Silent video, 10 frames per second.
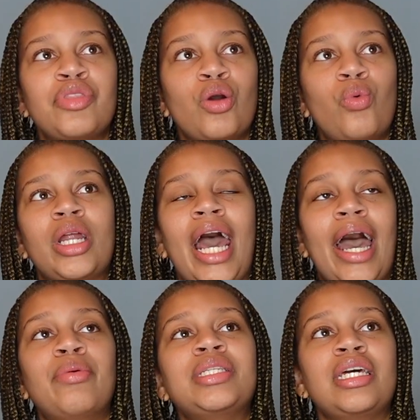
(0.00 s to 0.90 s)
When
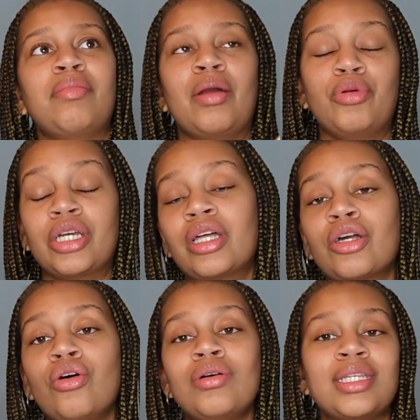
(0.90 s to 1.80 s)
I was in my
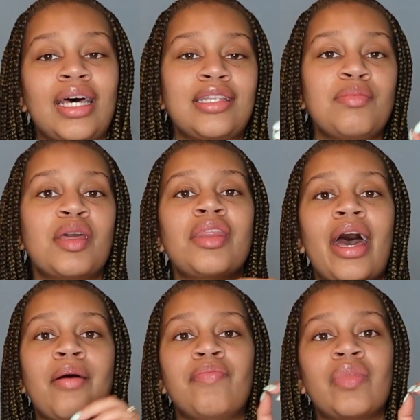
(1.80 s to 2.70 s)
pre-clinicals, that's something
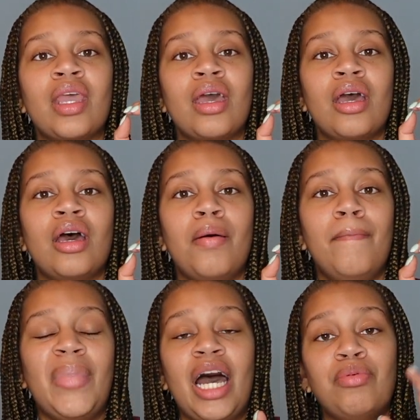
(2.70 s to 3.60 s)
that
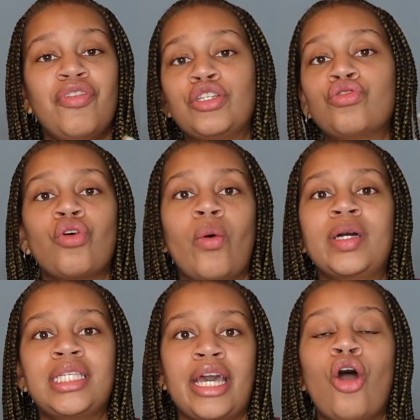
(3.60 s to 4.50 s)
my professors would
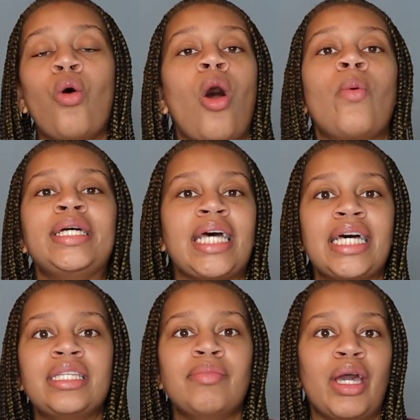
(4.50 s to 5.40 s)
always say, oh, always
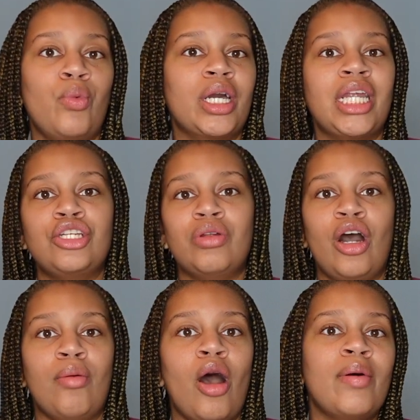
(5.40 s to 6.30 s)
ask them like, what can I do to
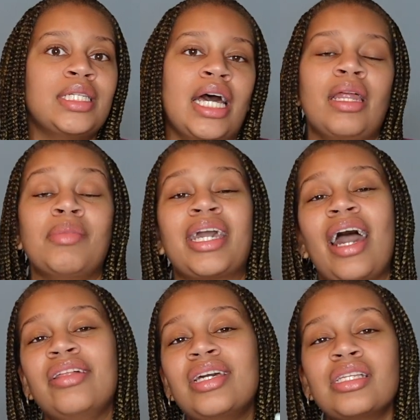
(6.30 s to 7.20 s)
help? Always. And I'm like,
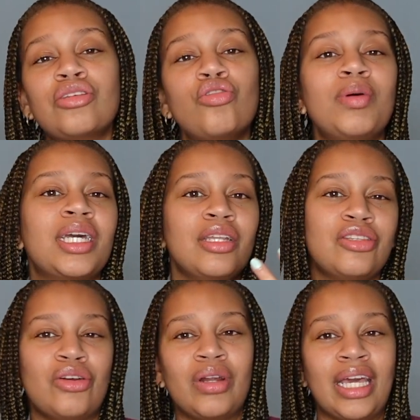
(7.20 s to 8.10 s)
I think it's a little bit
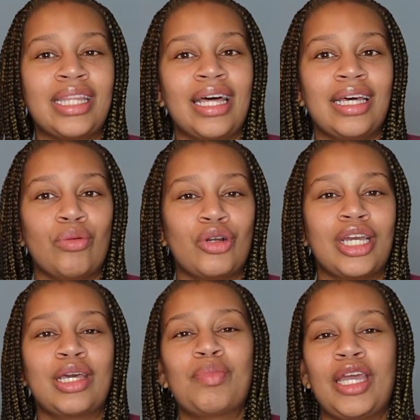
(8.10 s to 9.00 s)
concerning that like we're
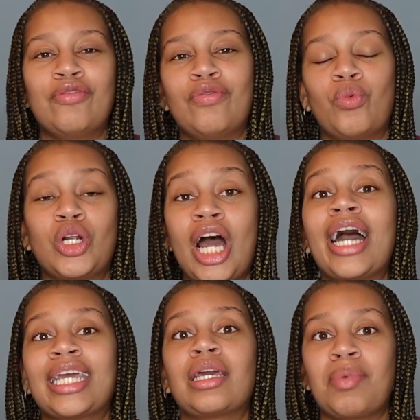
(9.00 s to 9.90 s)
getting paid. We're
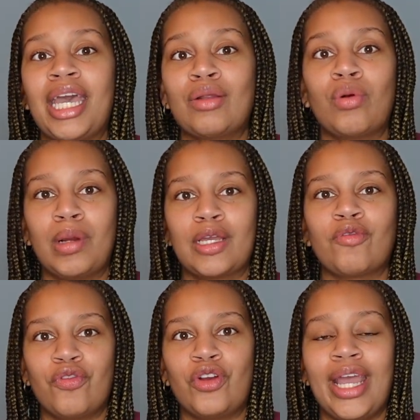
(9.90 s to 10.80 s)
not getting paid. We're working
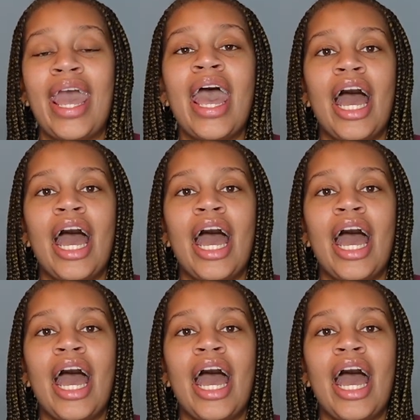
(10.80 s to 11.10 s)
for free.